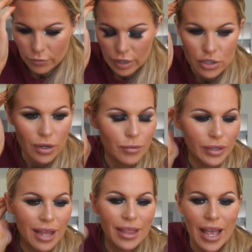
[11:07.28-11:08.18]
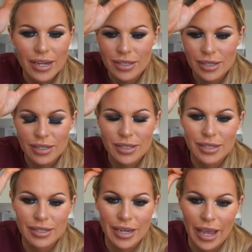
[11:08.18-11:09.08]
So I will get that edited
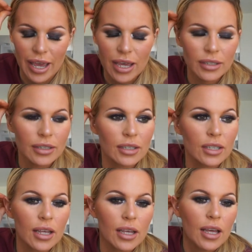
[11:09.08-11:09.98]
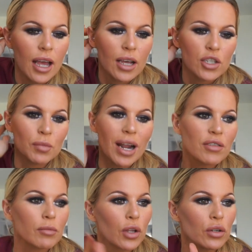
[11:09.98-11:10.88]
today. So I'm gonna have
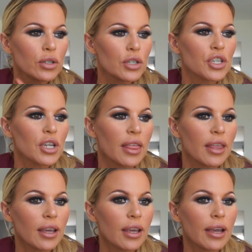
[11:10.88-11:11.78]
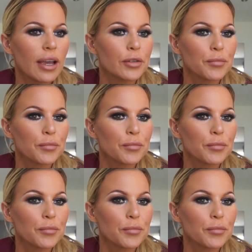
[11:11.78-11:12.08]
some lunch, I think.